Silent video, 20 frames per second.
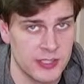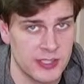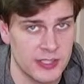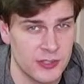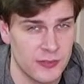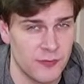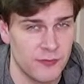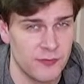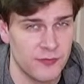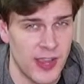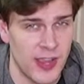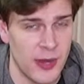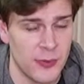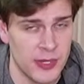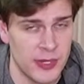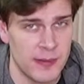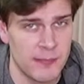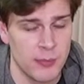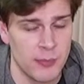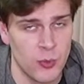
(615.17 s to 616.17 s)
It's very
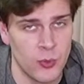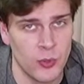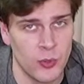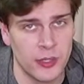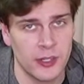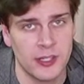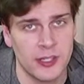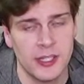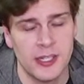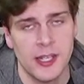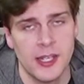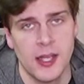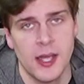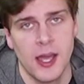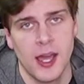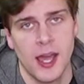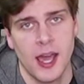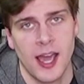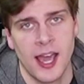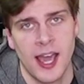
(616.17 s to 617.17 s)
important,
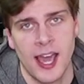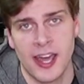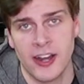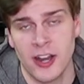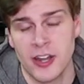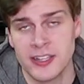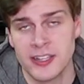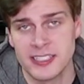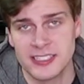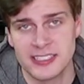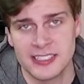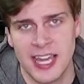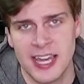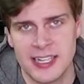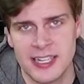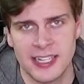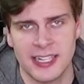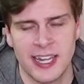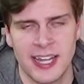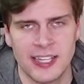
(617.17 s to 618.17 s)
and
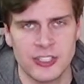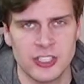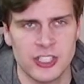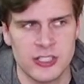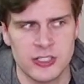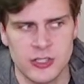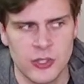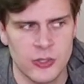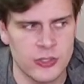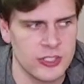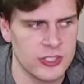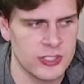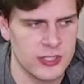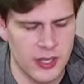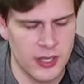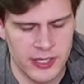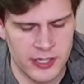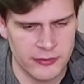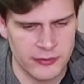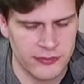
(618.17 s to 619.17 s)
understanding, and actually not just
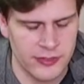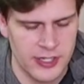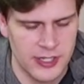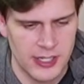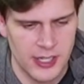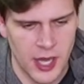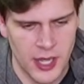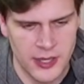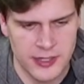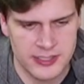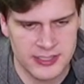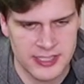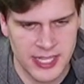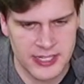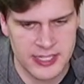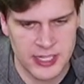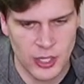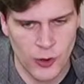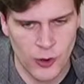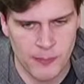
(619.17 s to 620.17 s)
kind of
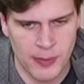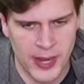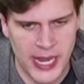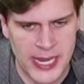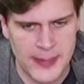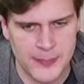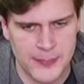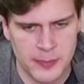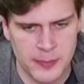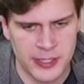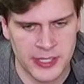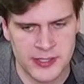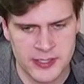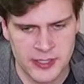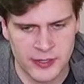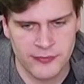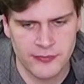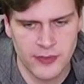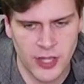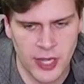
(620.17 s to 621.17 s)
understanding it on paper, because
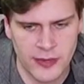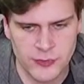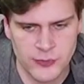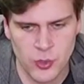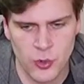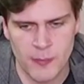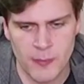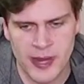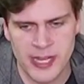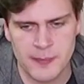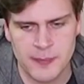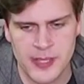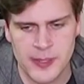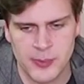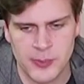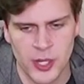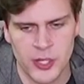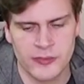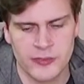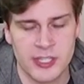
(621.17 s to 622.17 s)
I've taught many
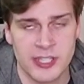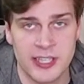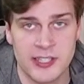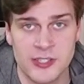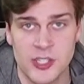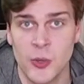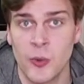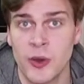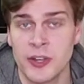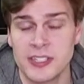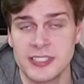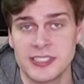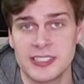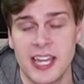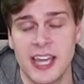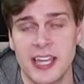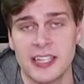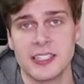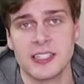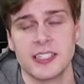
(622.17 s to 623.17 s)
people over the years who
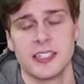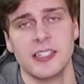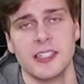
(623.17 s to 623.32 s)
understand